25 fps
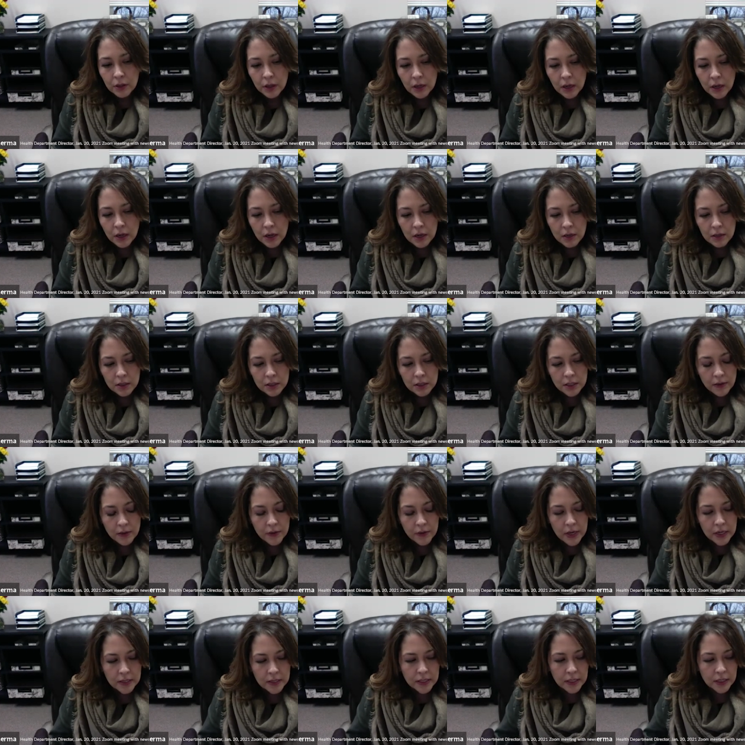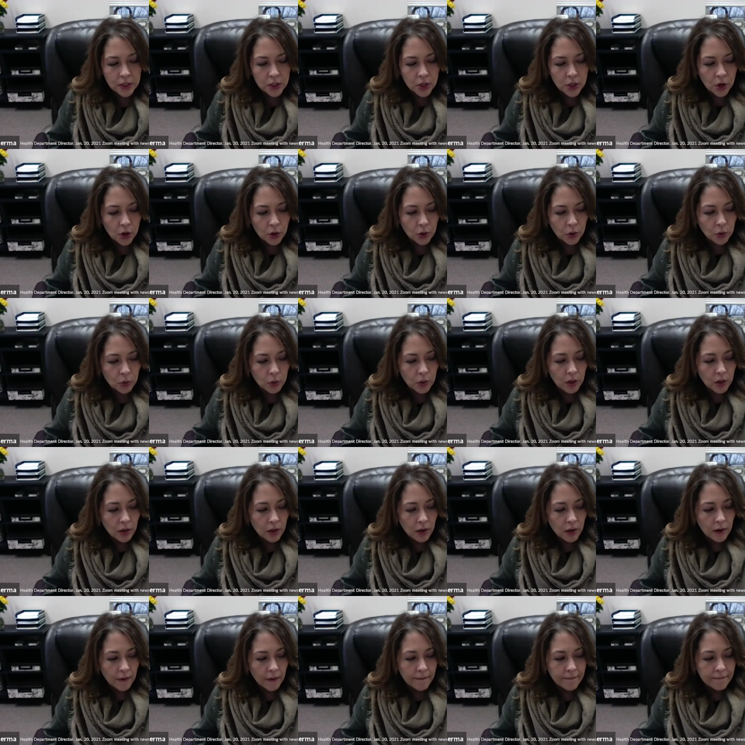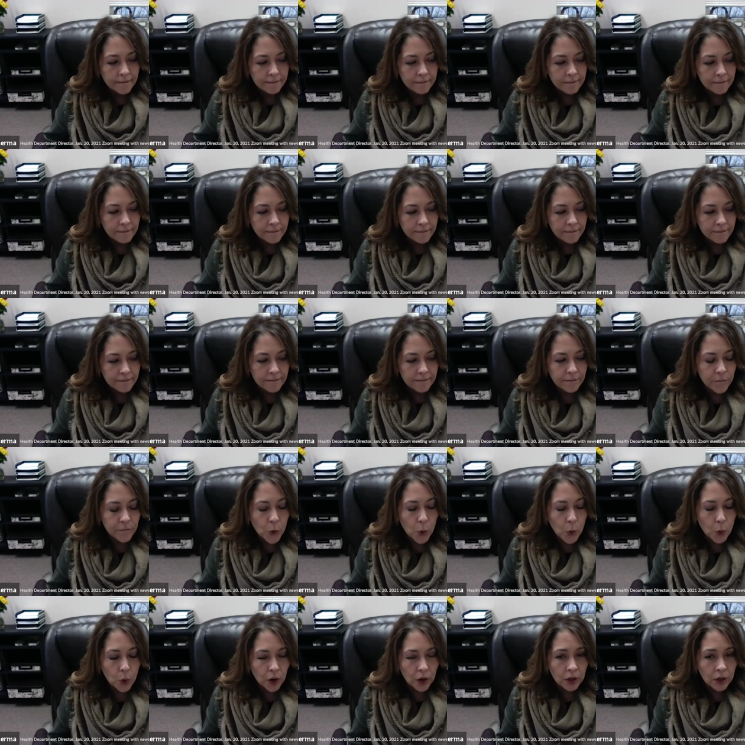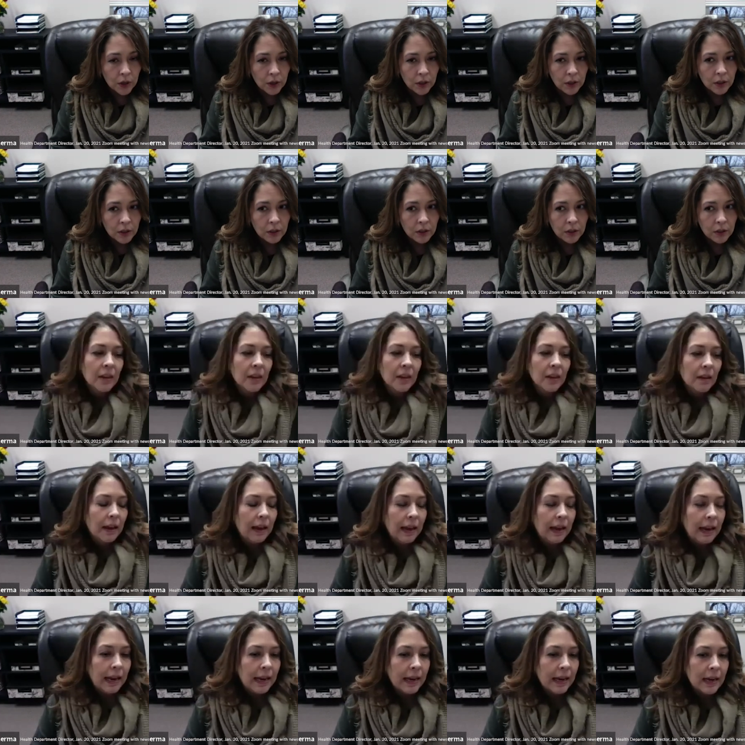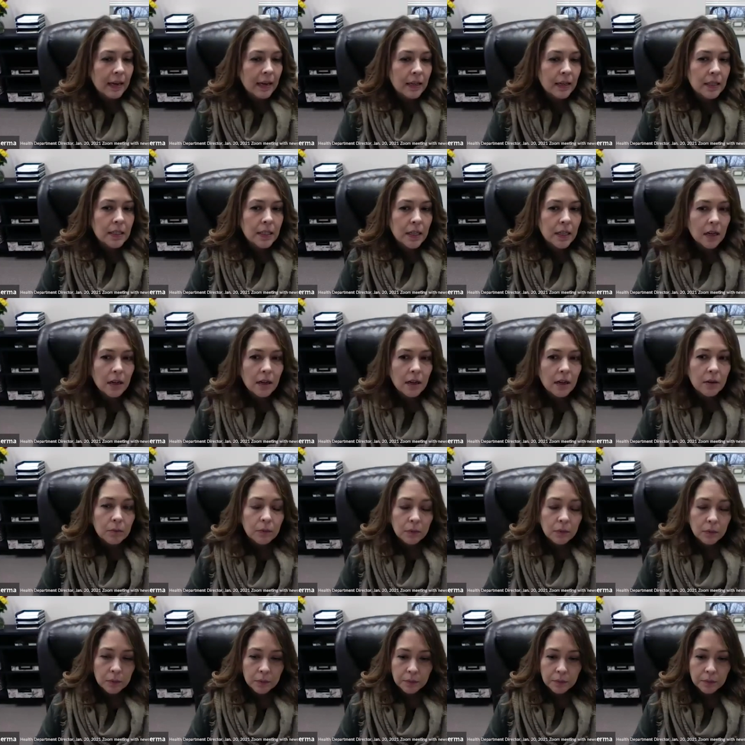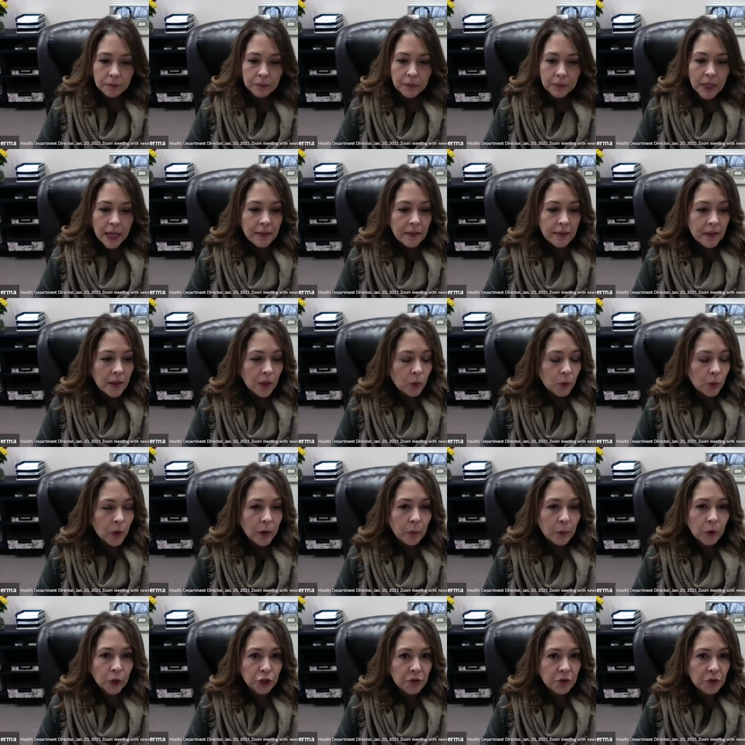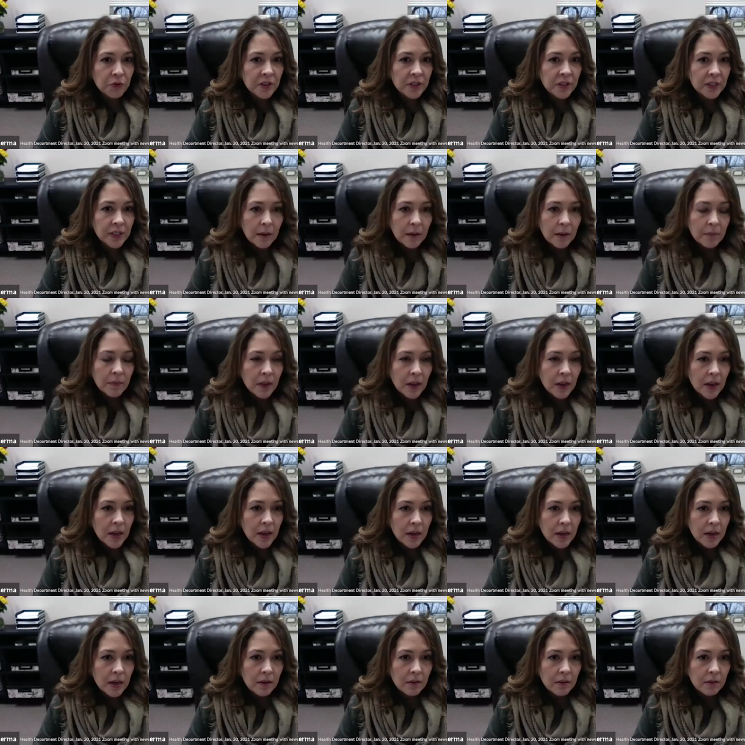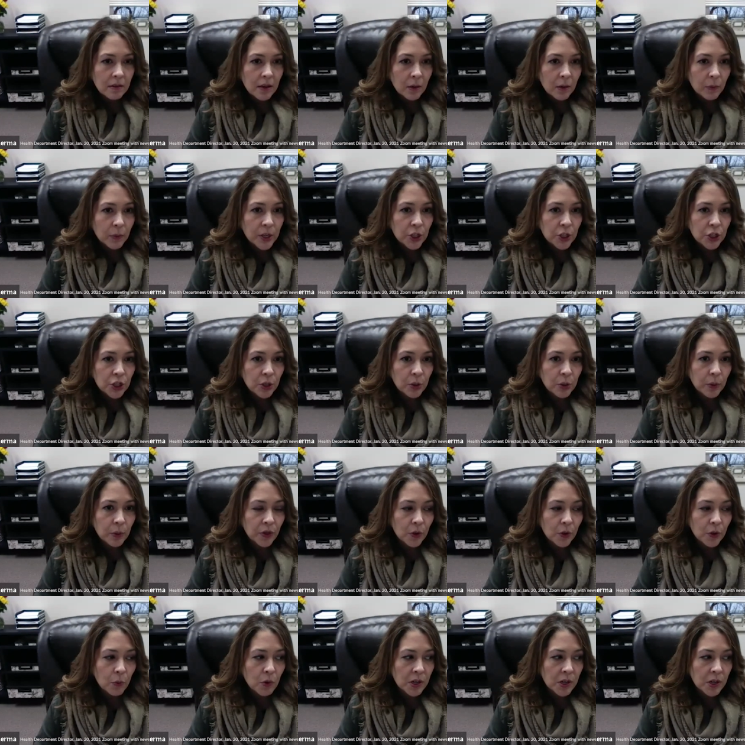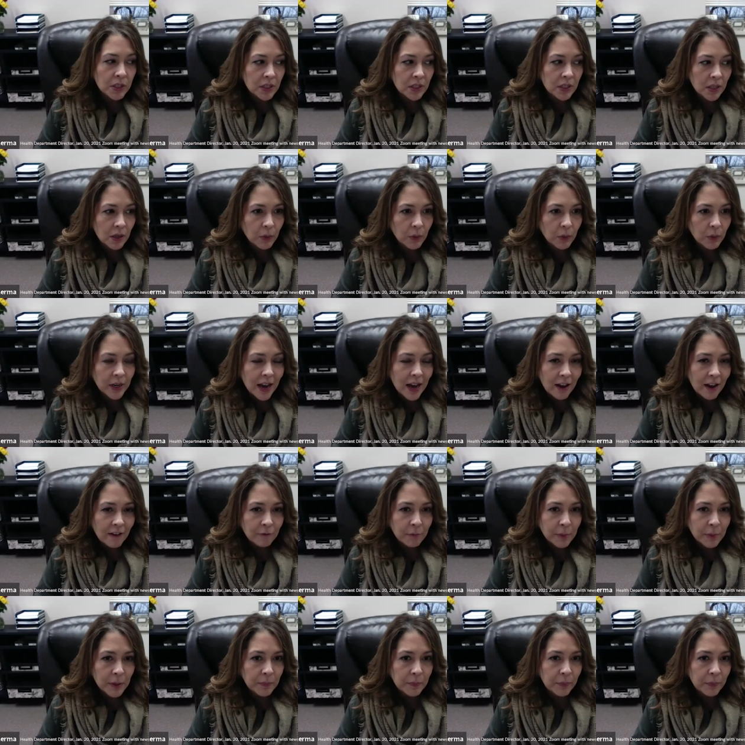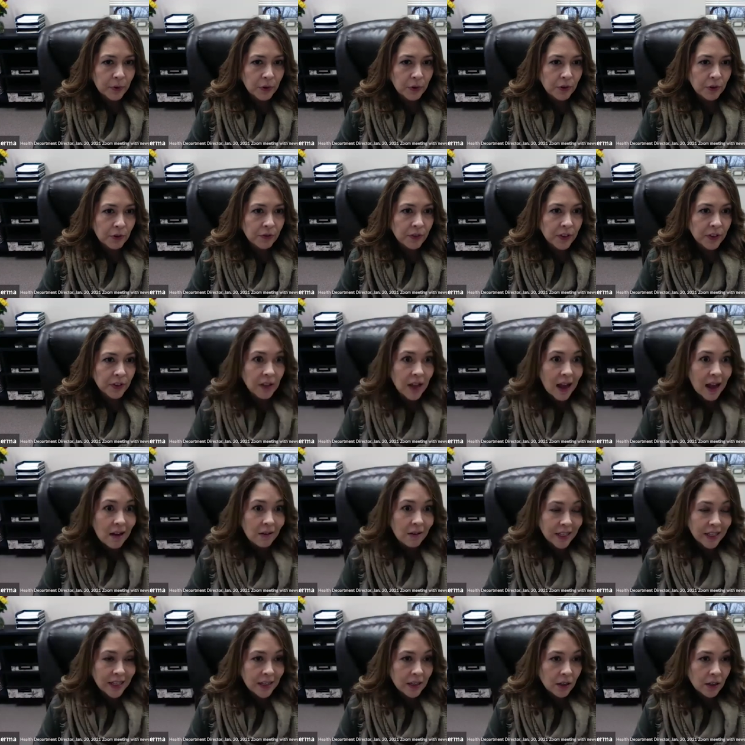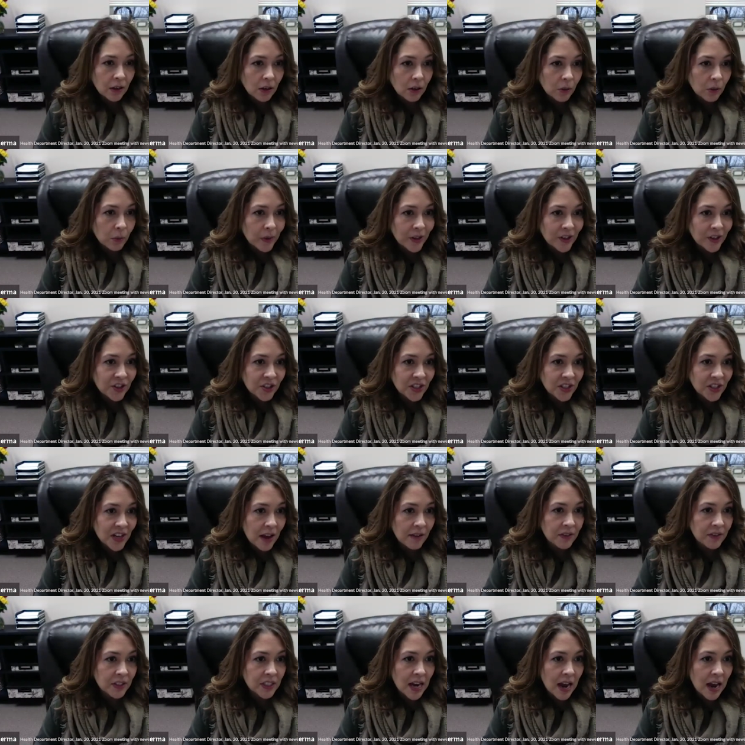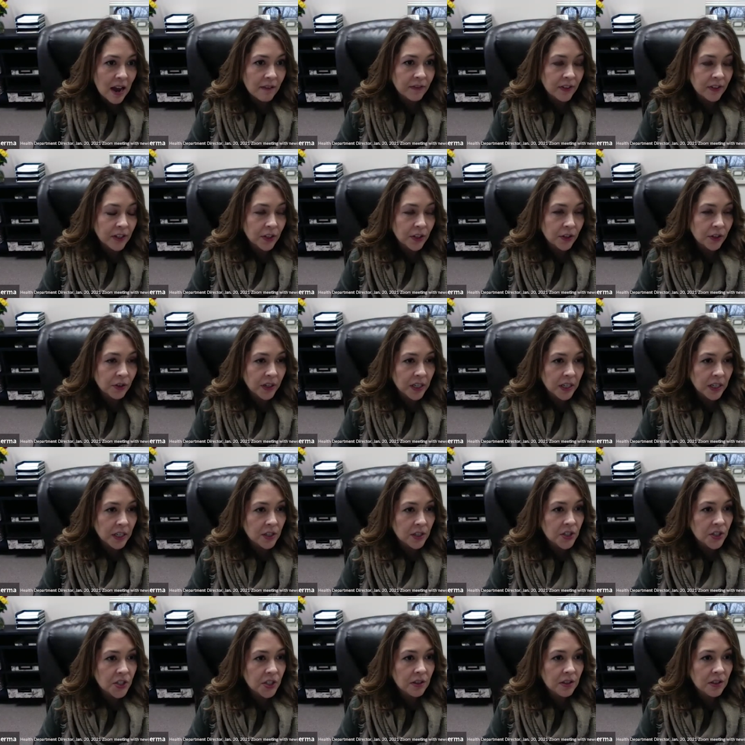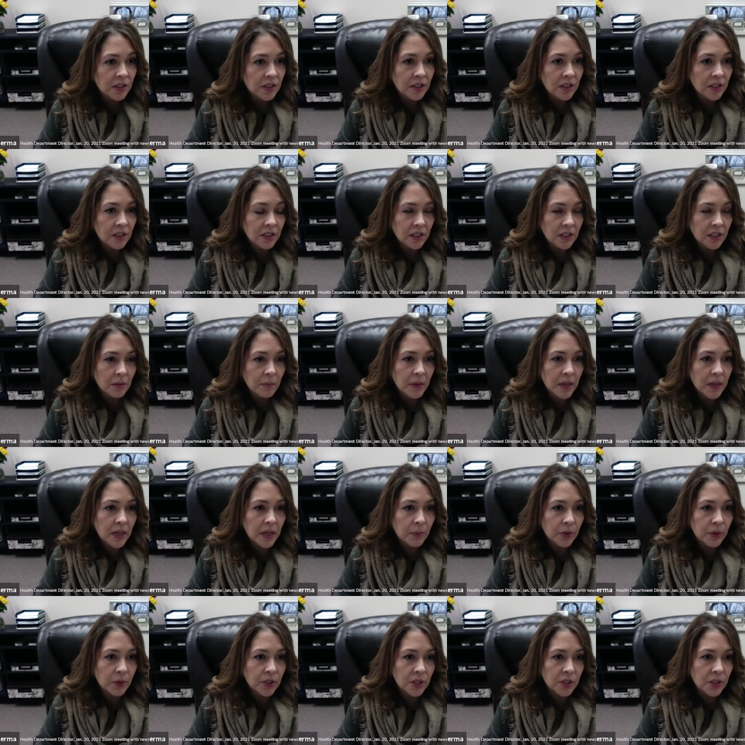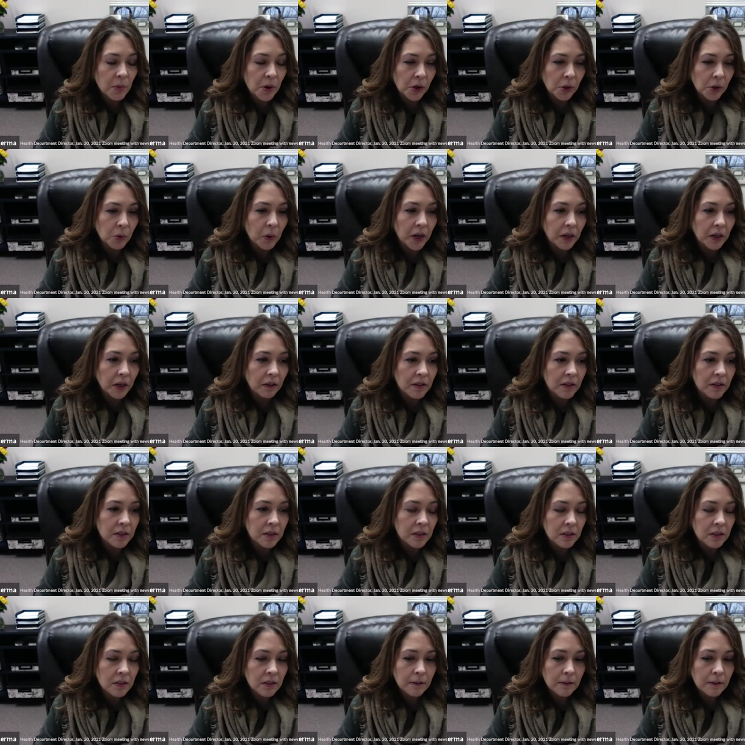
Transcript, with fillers: Uh, seven nine six oh four, and uh, and then we will do the same thing that we do with the ones that we have people fill out here. We just have staff enter it into the system and it puts them on a waiting list.